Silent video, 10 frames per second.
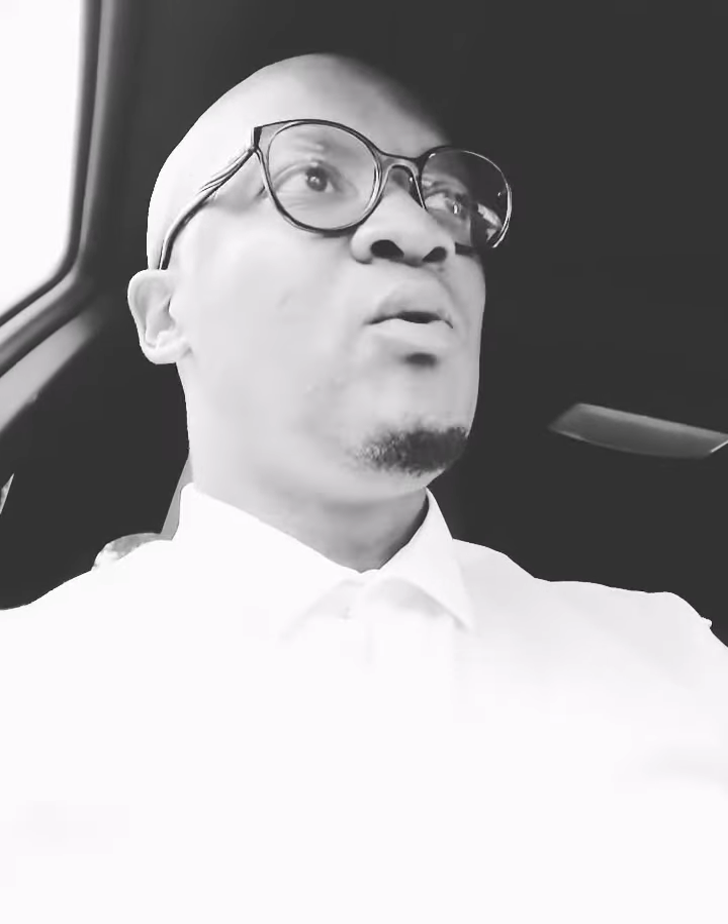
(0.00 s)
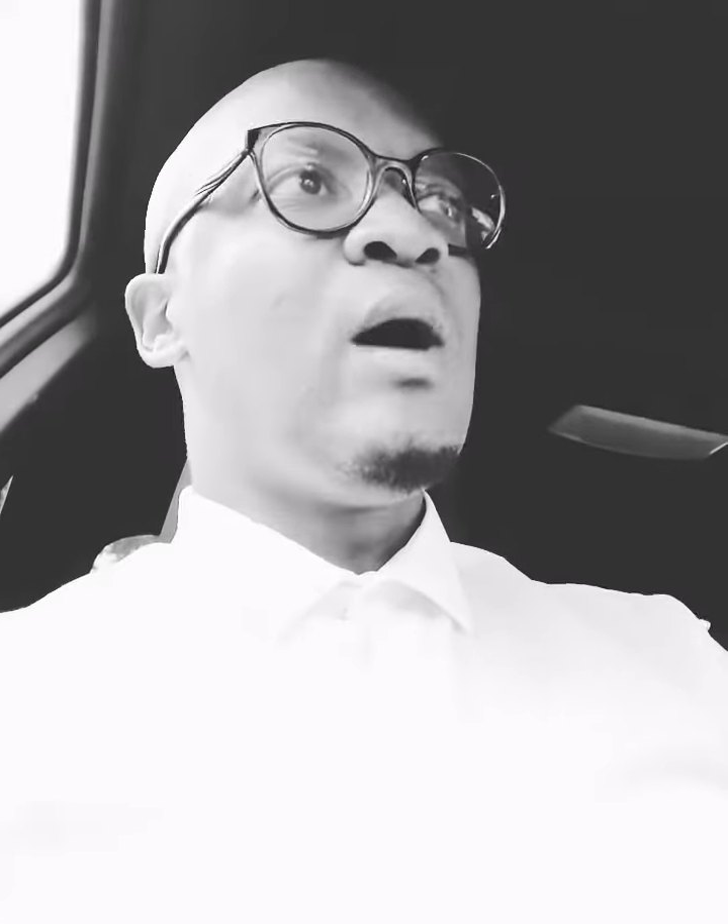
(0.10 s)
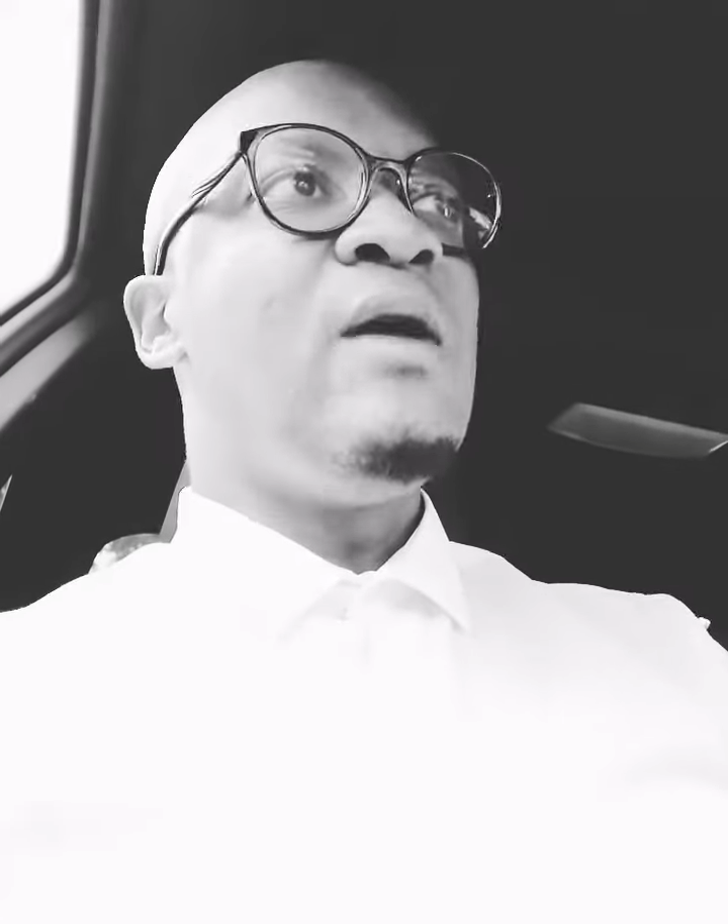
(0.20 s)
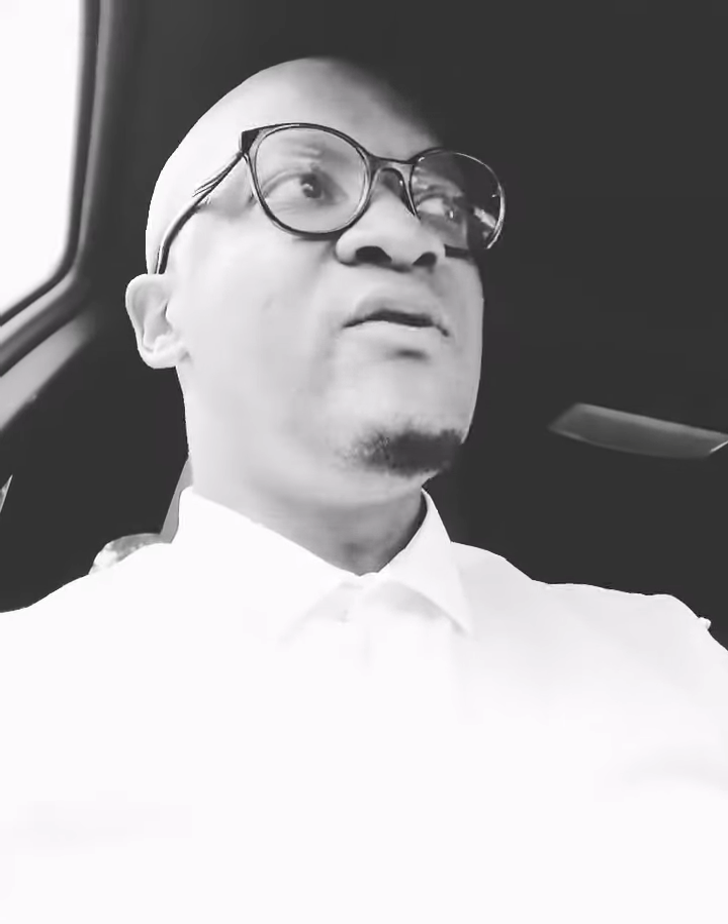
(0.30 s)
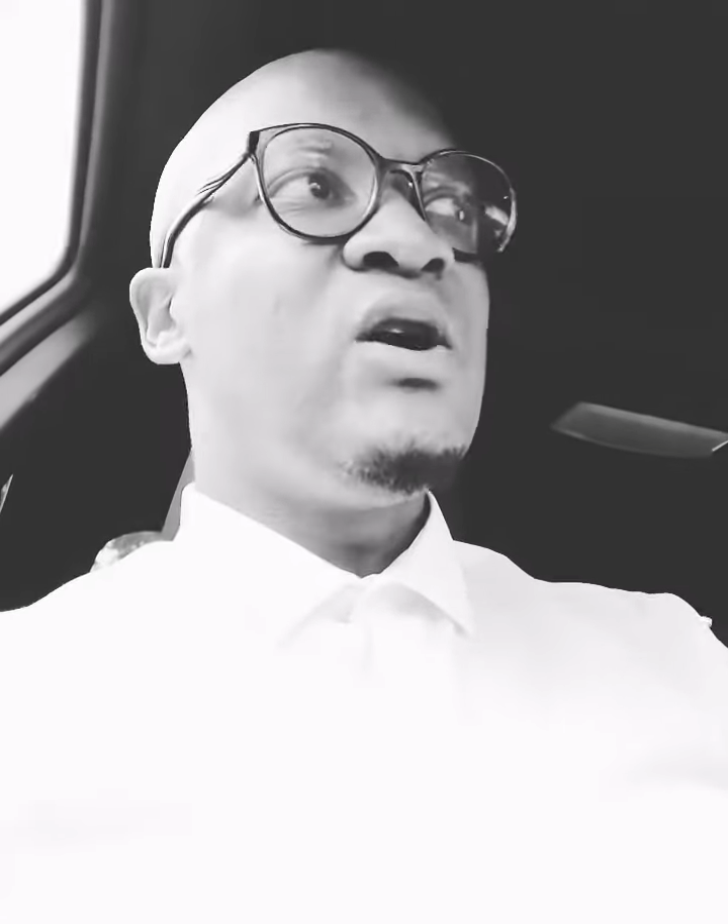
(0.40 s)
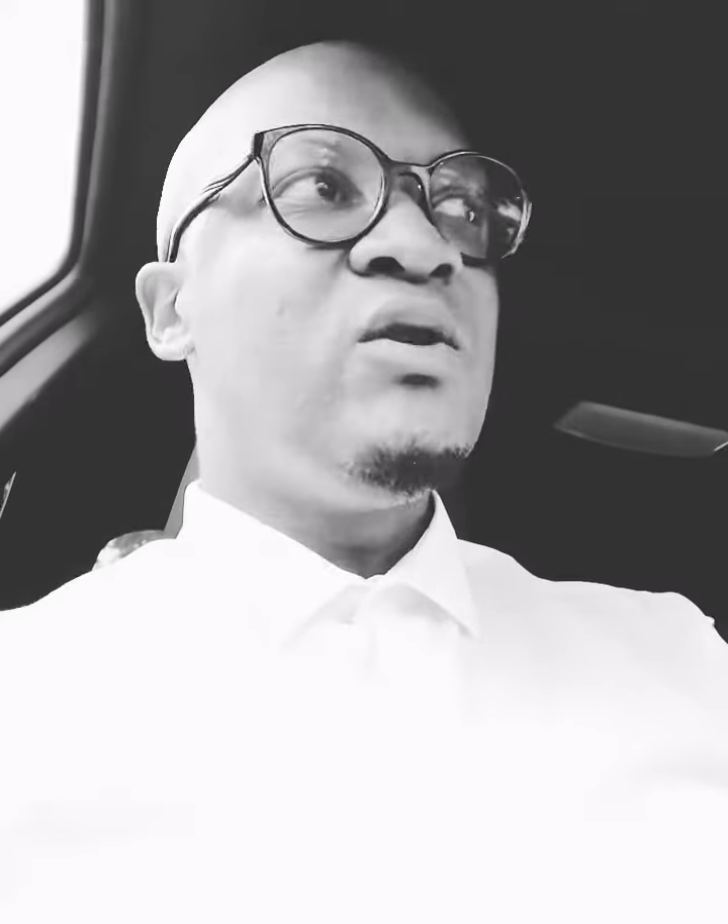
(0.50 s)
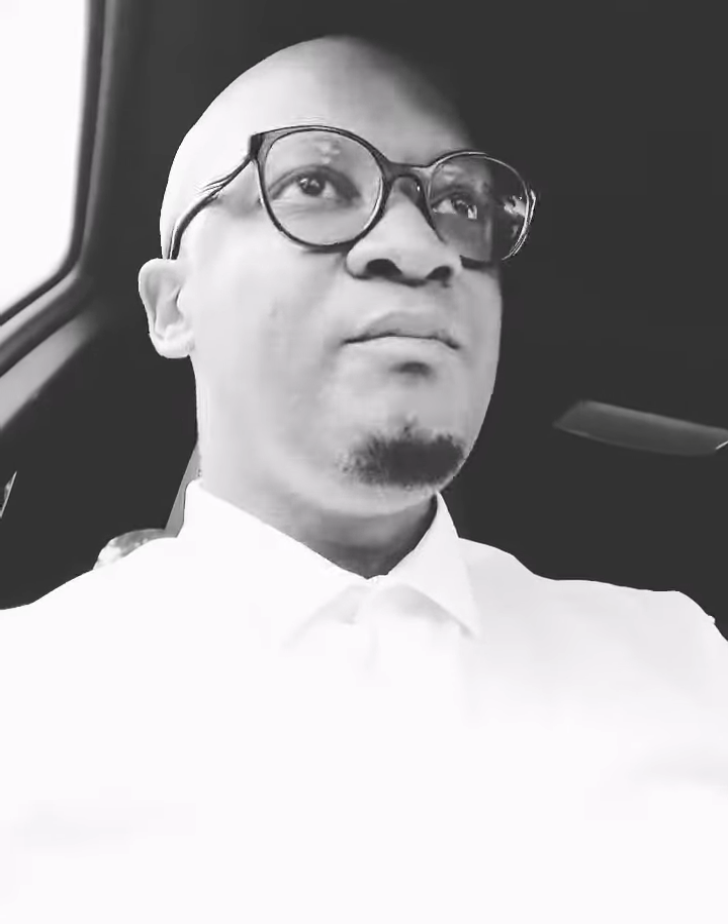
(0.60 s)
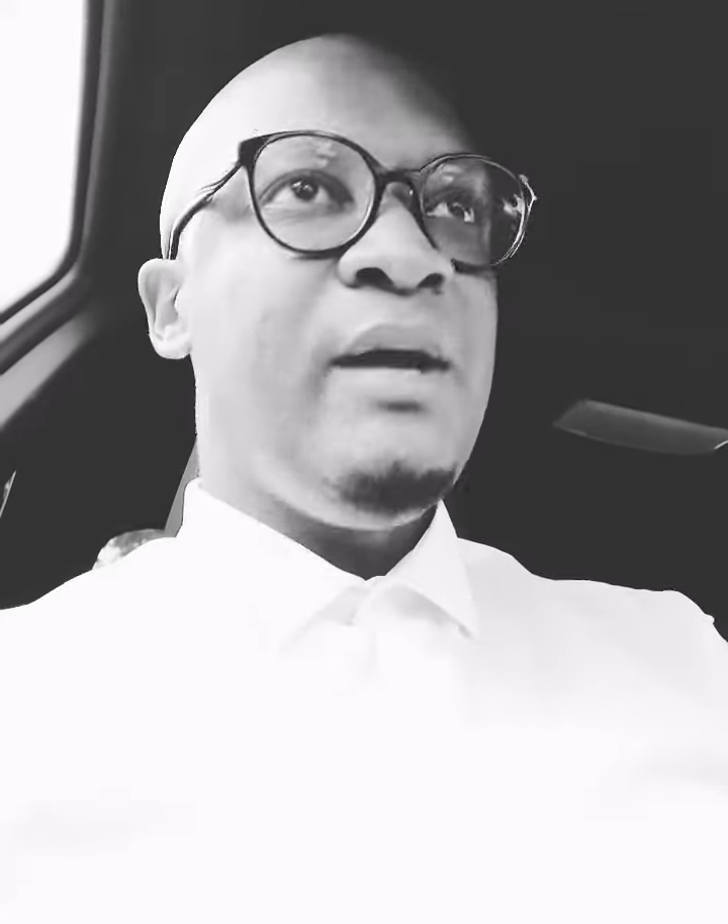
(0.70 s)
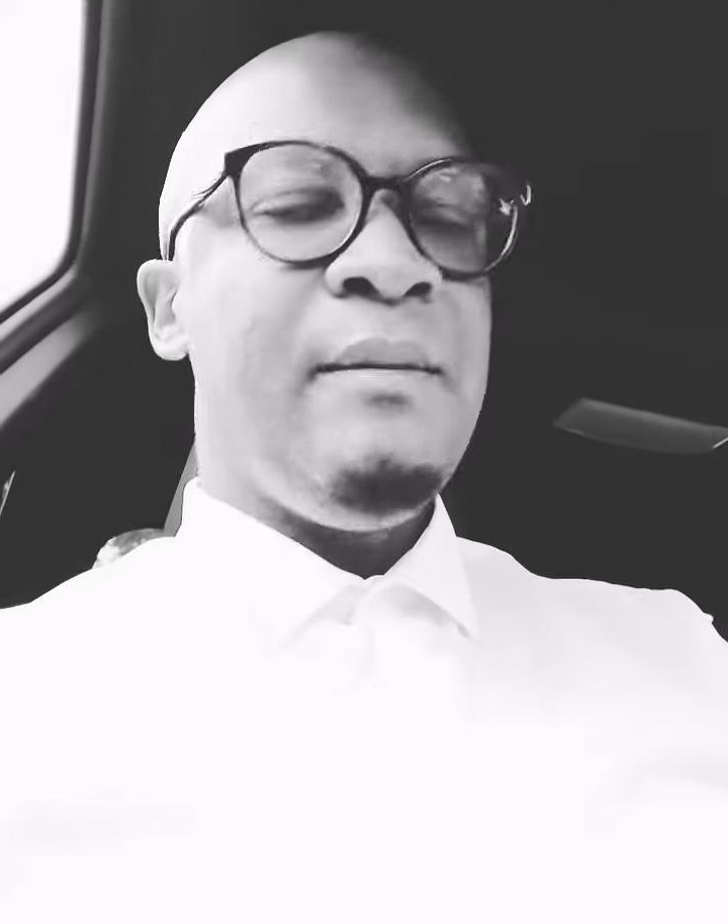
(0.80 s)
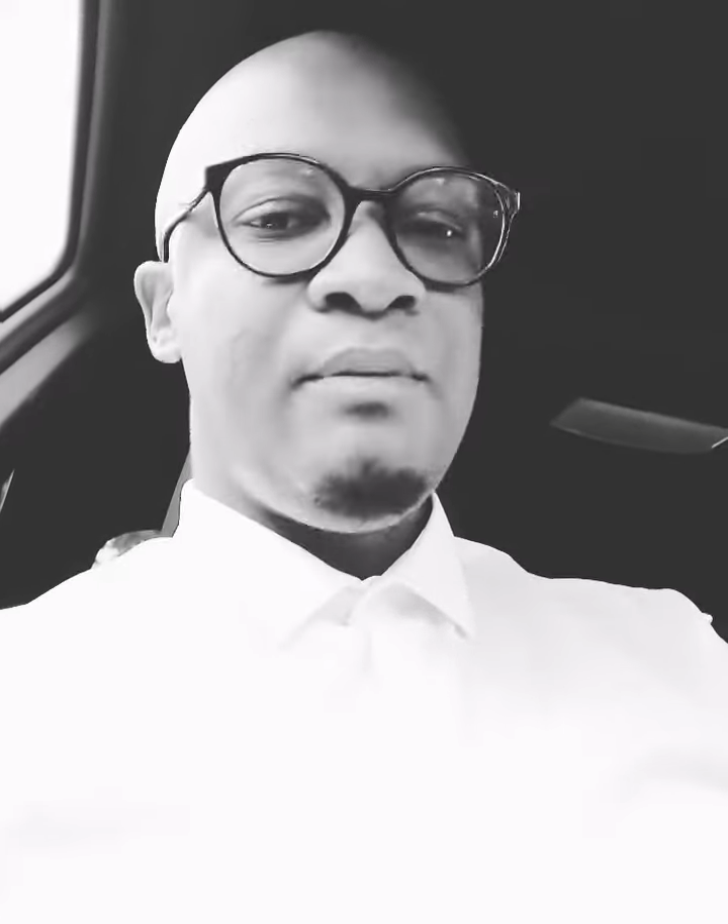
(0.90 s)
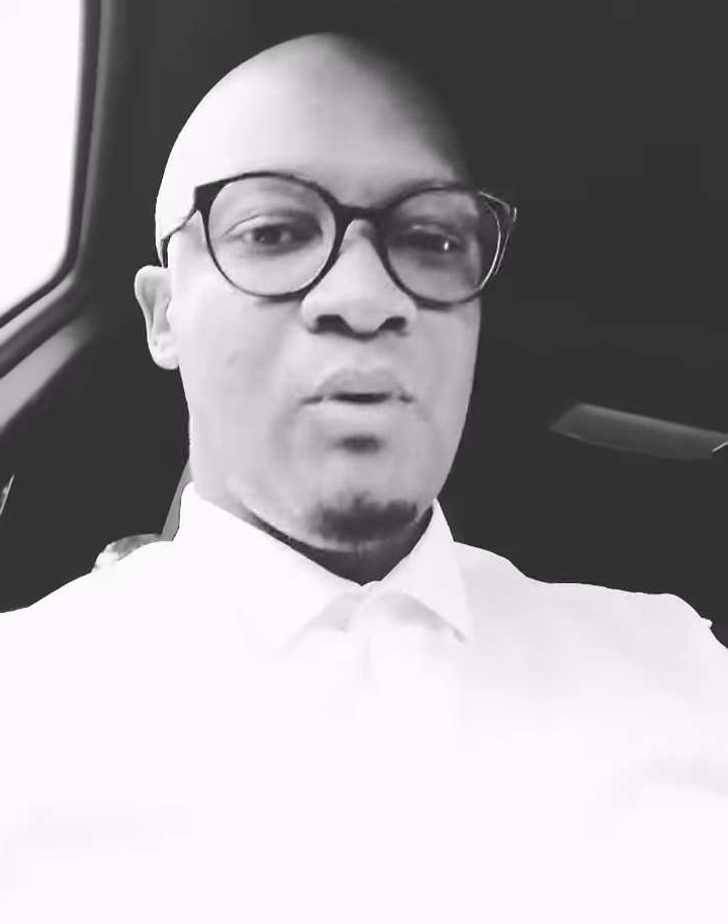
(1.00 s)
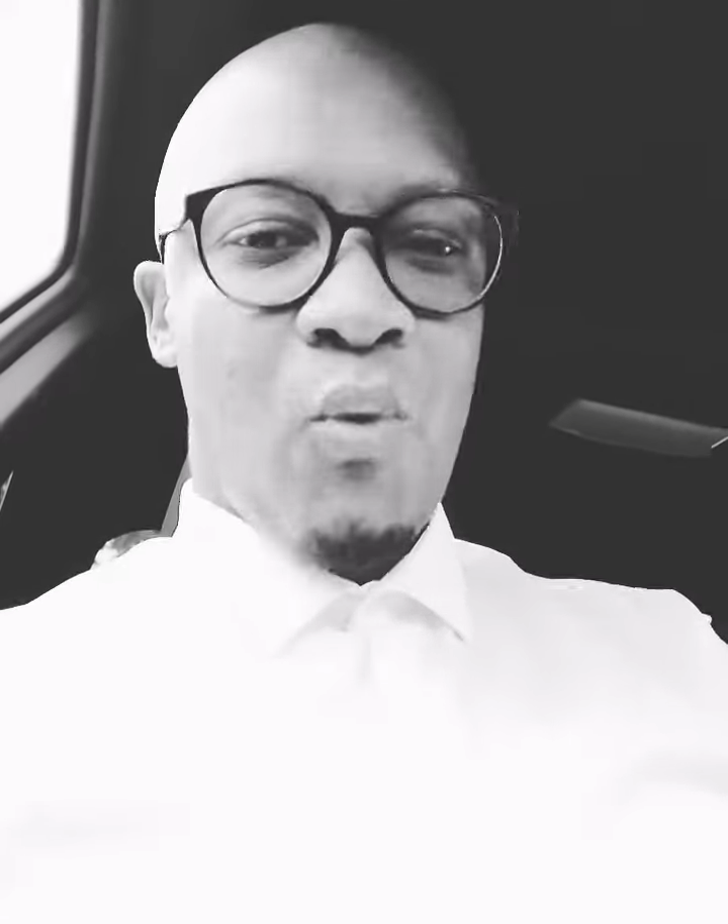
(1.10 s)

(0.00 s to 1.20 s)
around people